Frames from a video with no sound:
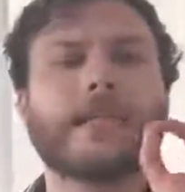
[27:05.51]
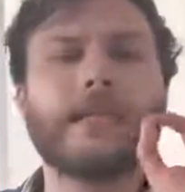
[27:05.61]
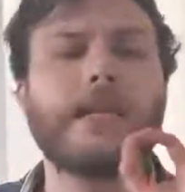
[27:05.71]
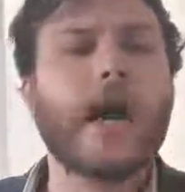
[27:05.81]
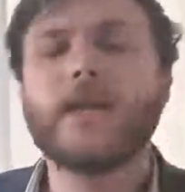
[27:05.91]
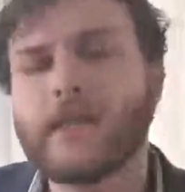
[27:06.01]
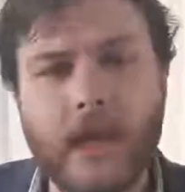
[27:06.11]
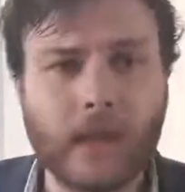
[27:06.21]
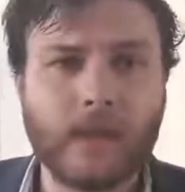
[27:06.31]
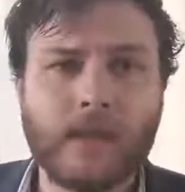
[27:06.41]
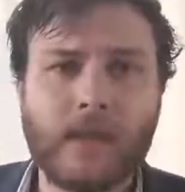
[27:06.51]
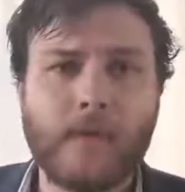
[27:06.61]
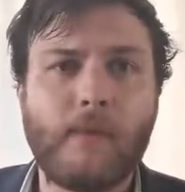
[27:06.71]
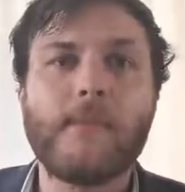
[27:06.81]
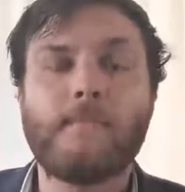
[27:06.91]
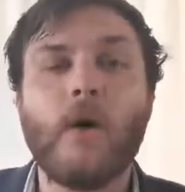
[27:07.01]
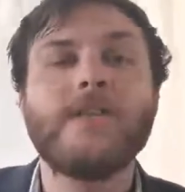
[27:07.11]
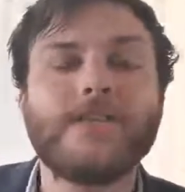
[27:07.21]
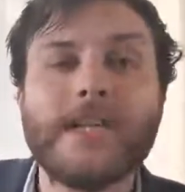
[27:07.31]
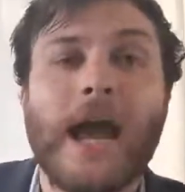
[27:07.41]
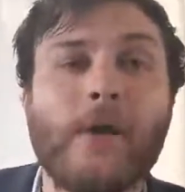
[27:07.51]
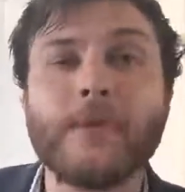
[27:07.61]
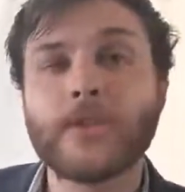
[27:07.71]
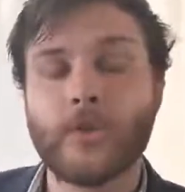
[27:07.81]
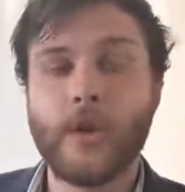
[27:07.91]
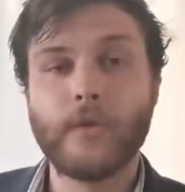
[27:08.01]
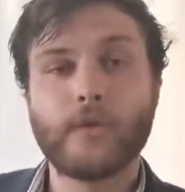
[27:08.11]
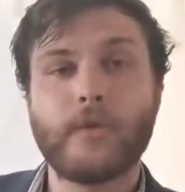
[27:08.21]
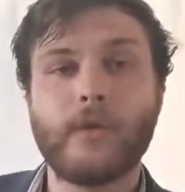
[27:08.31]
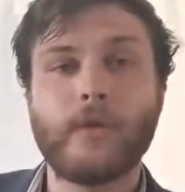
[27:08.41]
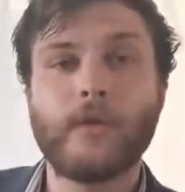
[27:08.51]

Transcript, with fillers: nothing, by pointing out the truth.